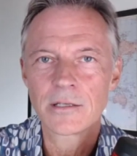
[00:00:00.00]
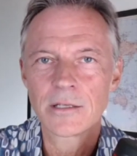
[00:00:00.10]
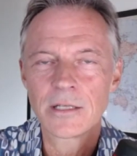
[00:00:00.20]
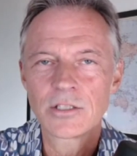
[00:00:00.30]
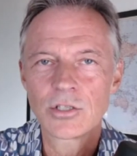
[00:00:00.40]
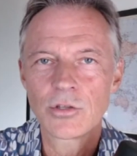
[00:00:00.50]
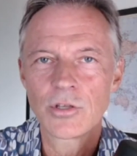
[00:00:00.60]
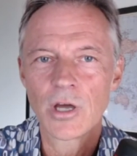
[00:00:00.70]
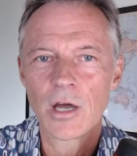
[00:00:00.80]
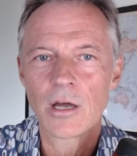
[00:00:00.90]
into
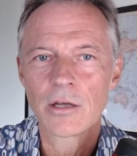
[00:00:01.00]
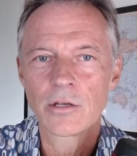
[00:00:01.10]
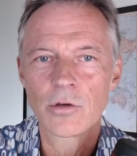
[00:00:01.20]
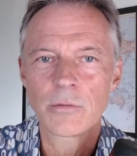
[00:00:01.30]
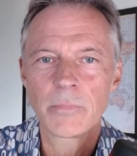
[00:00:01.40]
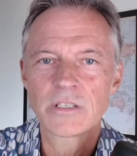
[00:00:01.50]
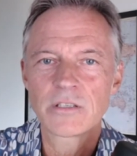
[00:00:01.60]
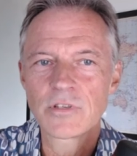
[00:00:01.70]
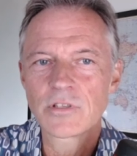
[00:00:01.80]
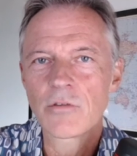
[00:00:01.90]
the
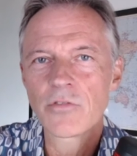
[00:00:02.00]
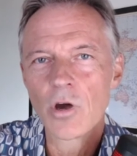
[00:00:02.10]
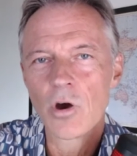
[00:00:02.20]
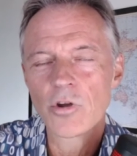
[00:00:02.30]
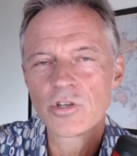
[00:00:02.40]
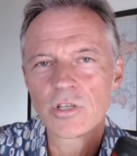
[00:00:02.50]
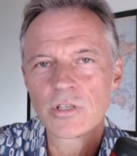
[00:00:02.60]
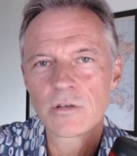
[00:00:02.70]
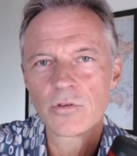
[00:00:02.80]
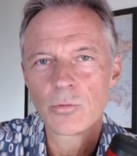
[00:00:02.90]
mysteries of the
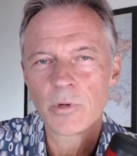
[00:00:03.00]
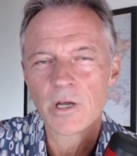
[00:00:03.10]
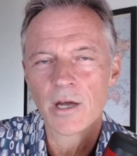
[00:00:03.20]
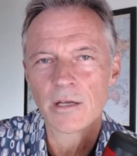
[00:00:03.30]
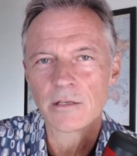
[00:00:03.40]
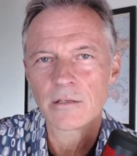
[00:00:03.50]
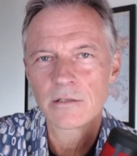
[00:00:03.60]
origins of humankind?